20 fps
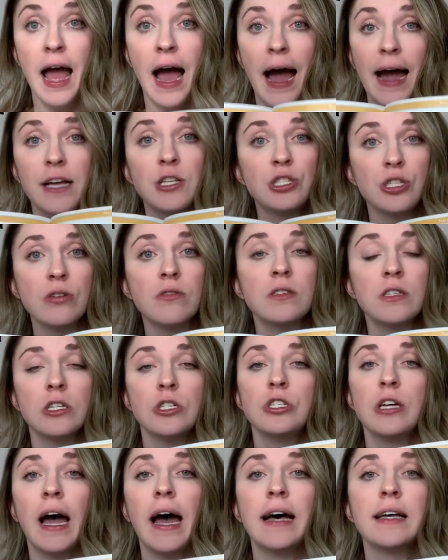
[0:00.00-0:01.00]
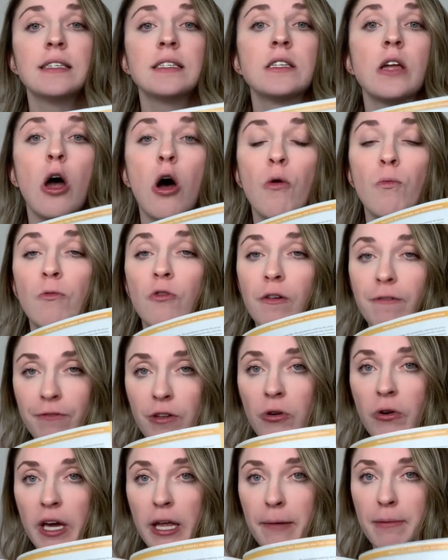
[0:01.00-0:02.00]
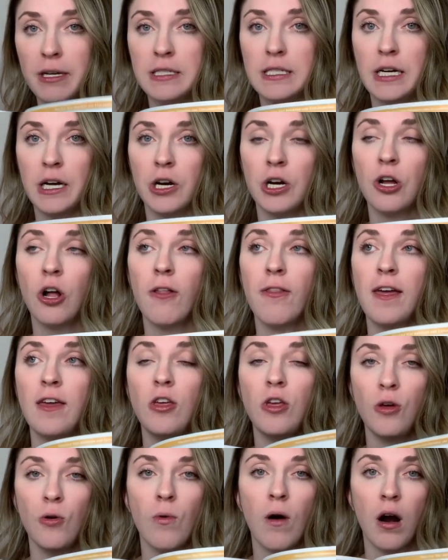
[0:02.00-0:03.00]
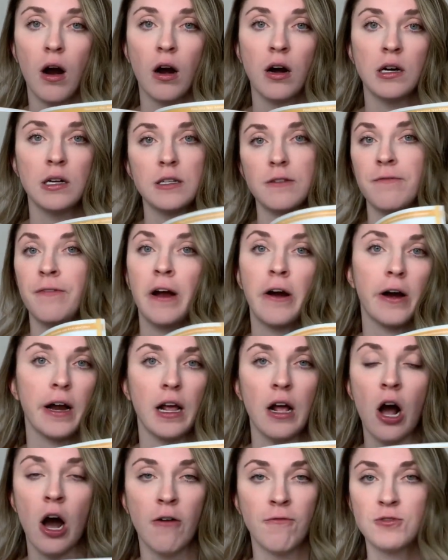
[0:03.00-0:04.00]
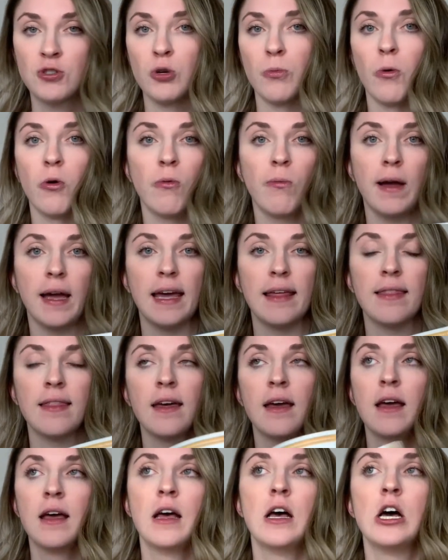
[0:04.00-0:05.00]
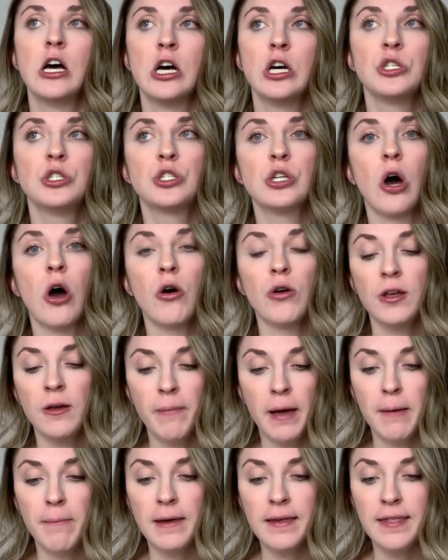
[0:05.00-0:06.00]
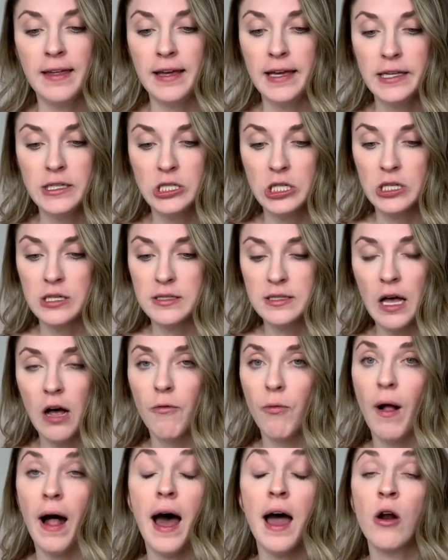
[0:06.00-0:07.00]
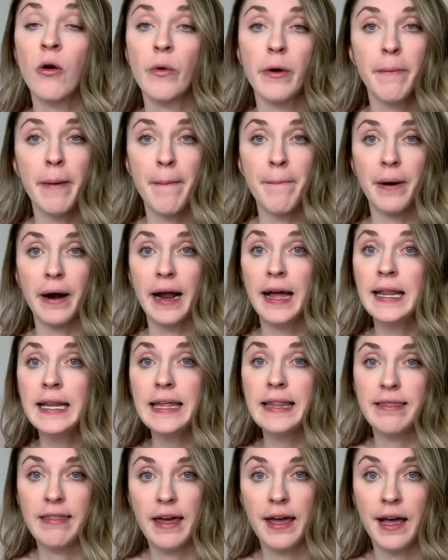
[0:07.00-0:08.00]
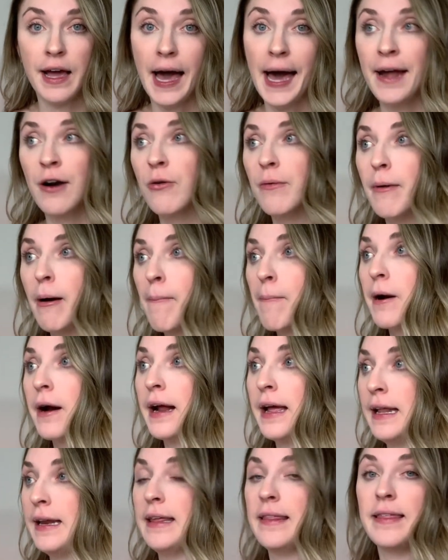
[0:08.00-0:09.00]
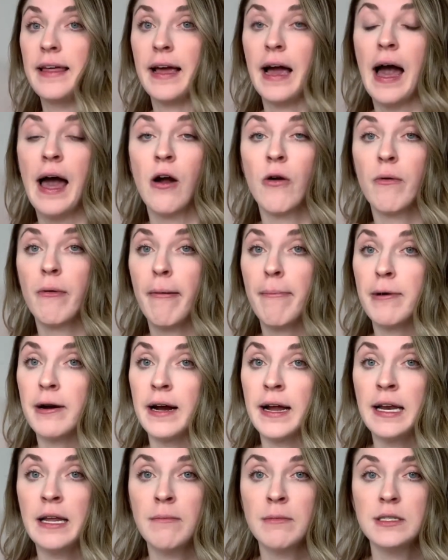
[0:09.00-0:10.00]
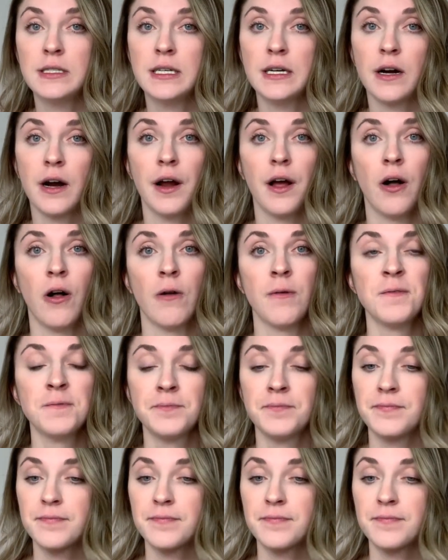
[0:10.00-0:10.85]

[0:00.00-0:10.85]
I do suggest reviewing material that you aren't very comfortable with. So you may be thinking to yourself, well, I don't remember anything. I don't remember anything. I don't remember any material.